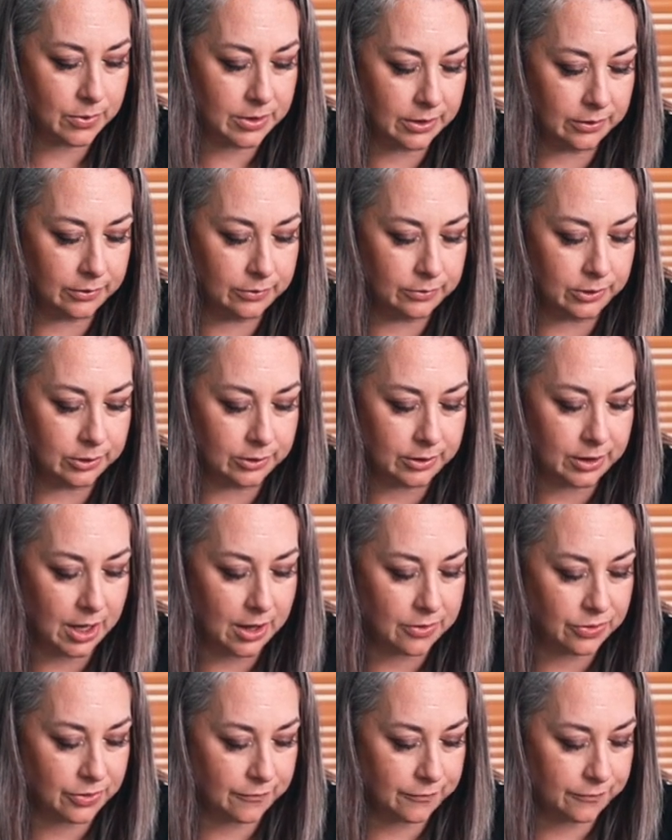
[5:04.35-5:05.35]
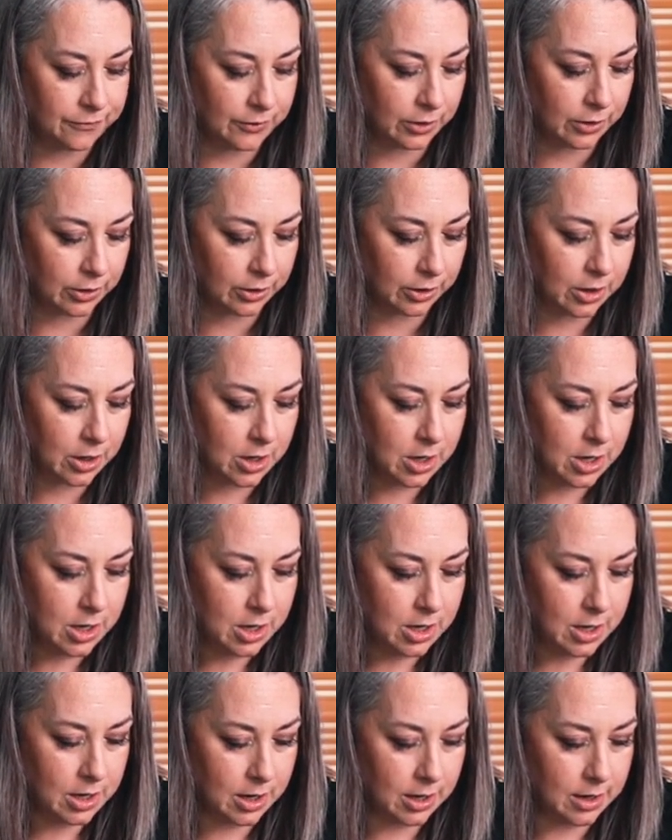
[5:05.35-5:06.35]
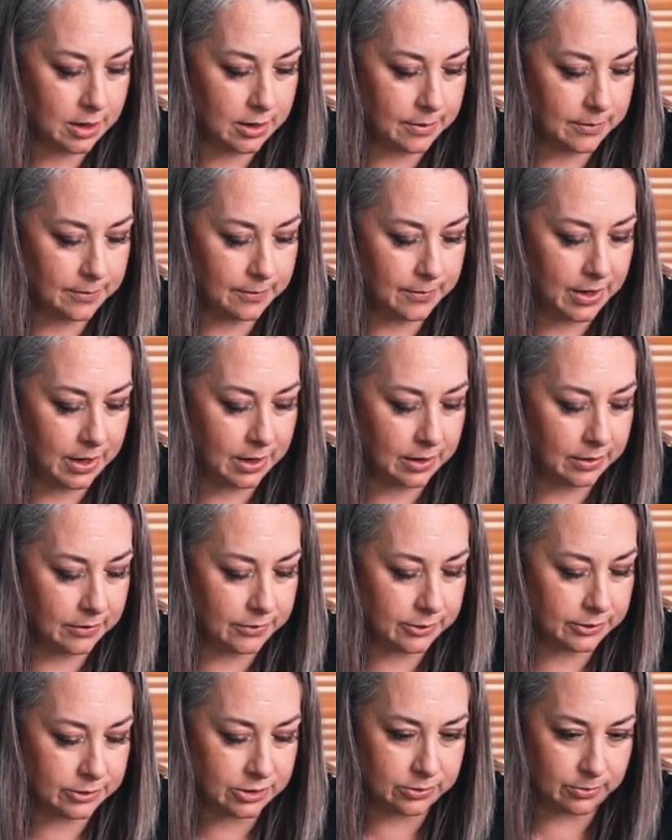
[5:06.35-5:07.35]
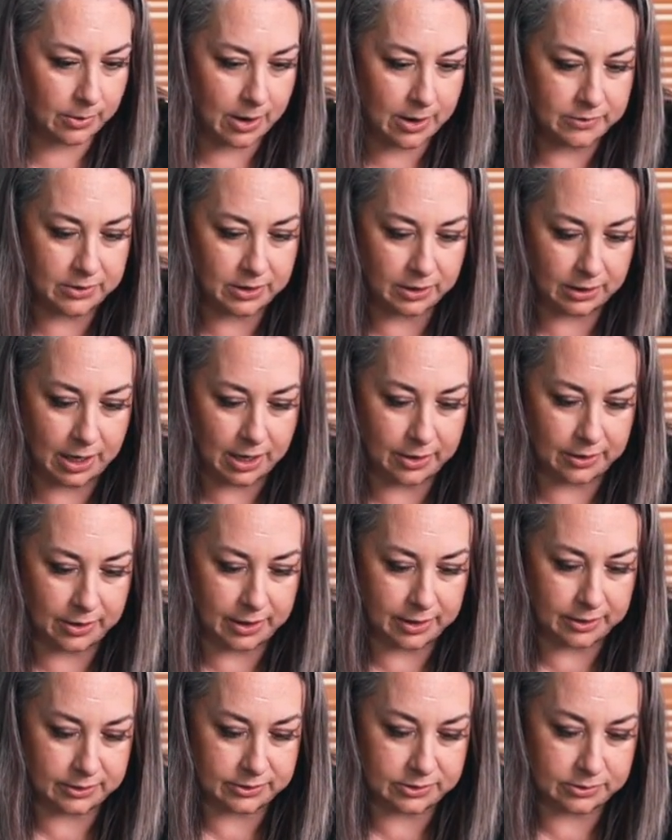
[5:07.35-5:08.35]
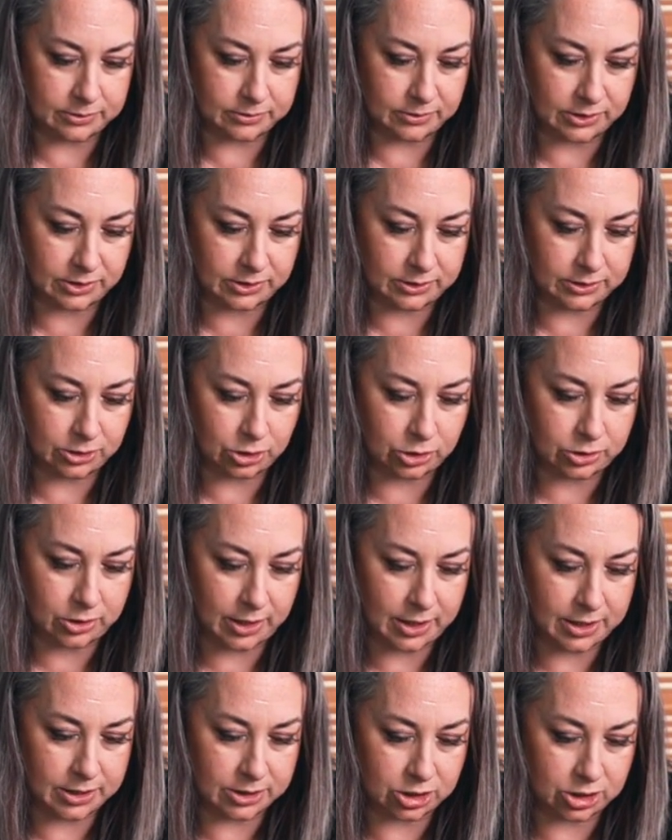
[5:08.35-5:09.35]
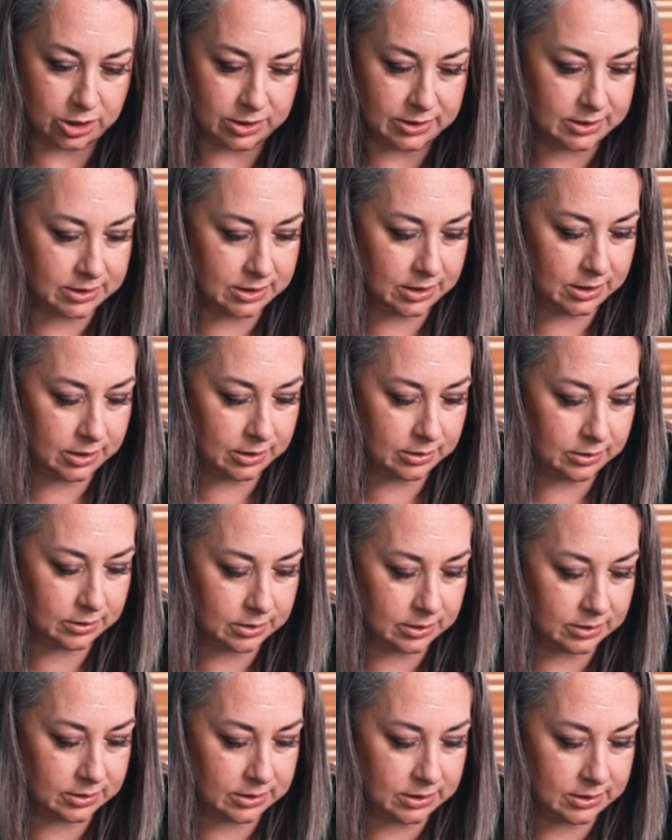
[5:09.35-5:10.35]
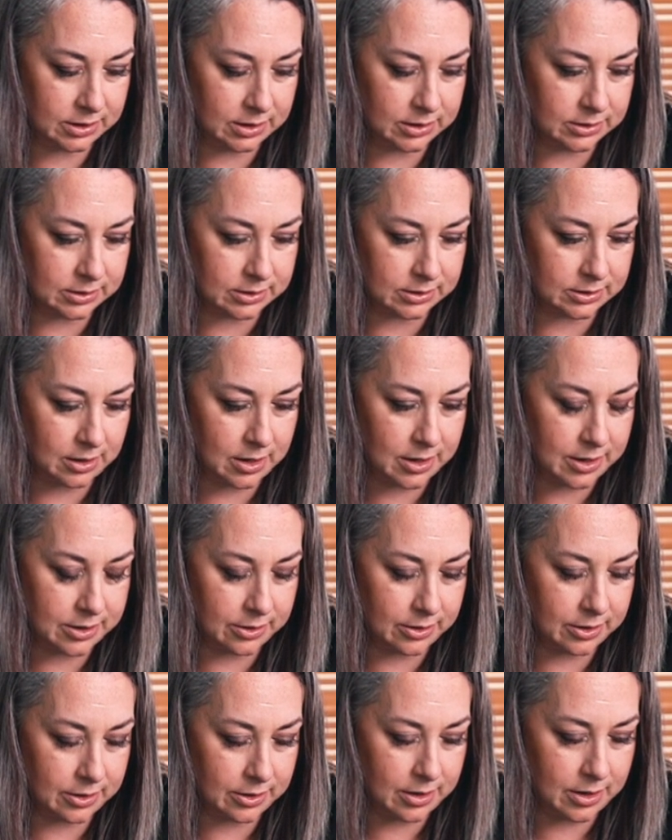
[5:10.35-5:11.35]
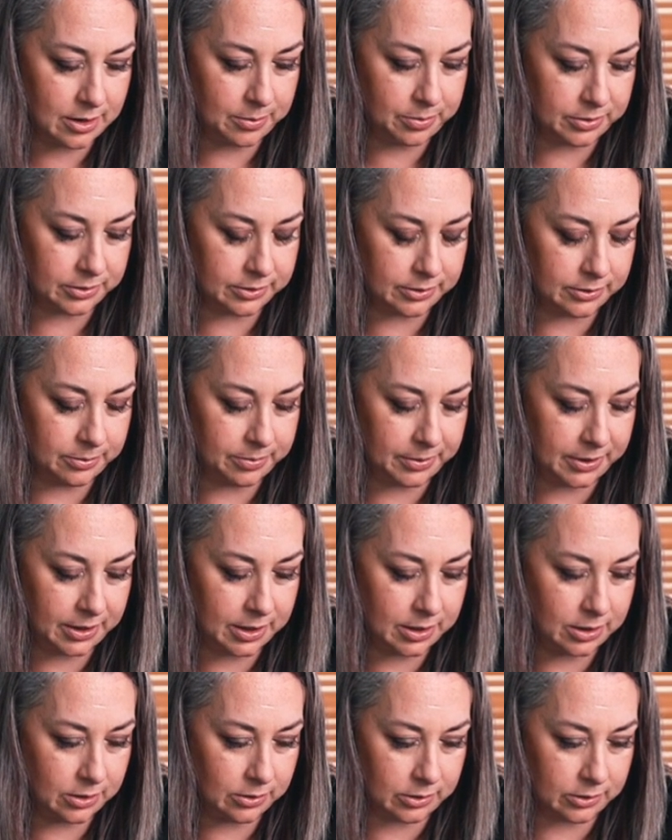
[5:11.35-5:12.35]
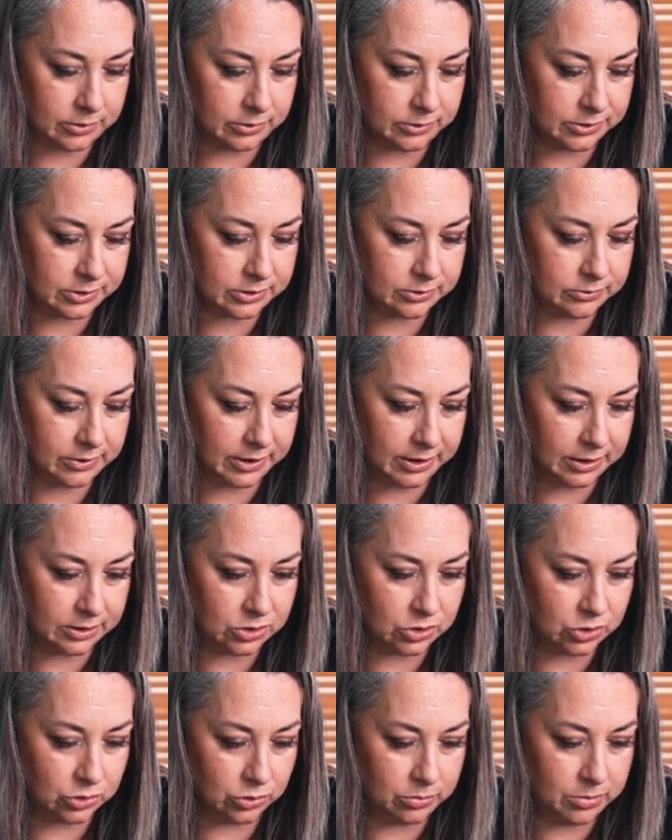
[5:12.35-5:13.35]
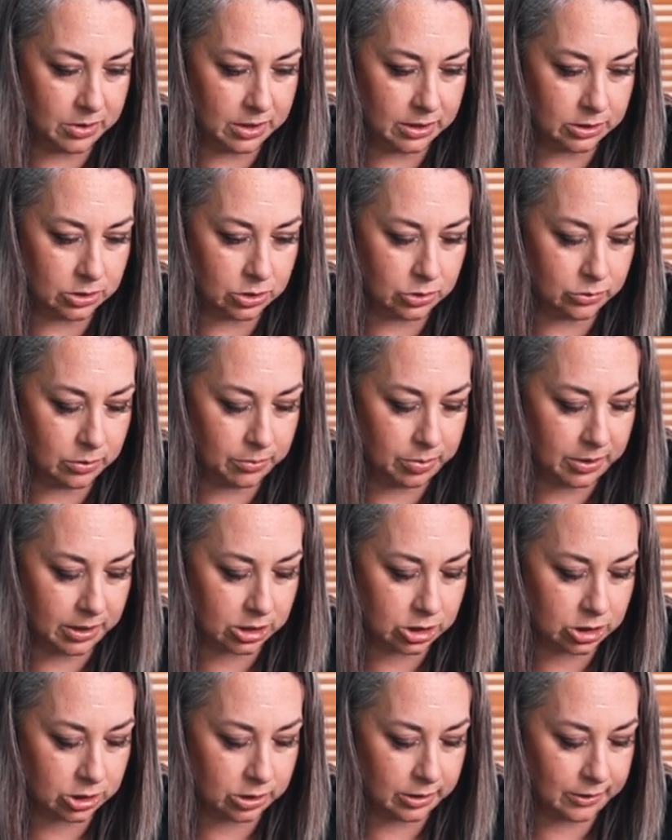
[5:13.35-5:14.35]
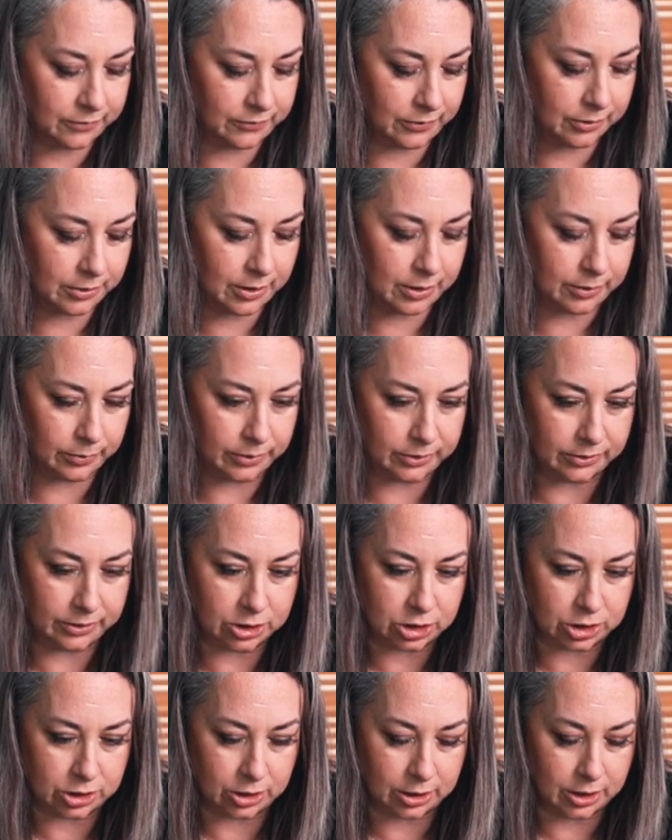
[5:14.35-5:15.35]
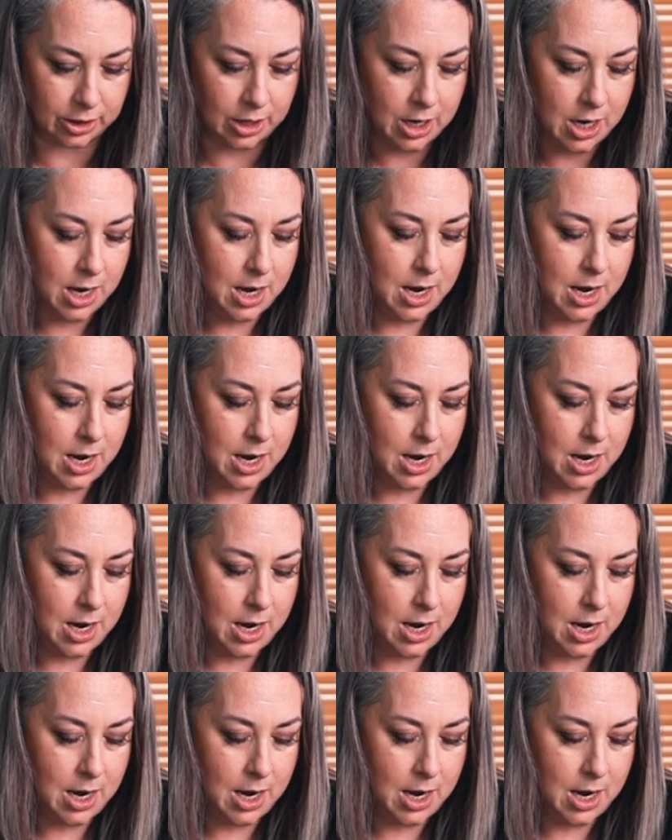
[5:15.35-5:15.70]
when you look at the fur and the surrounding area. So I'm just going to try adjusting this tint slider up a little bit. You can also like zoom into a picture if you're not really sure.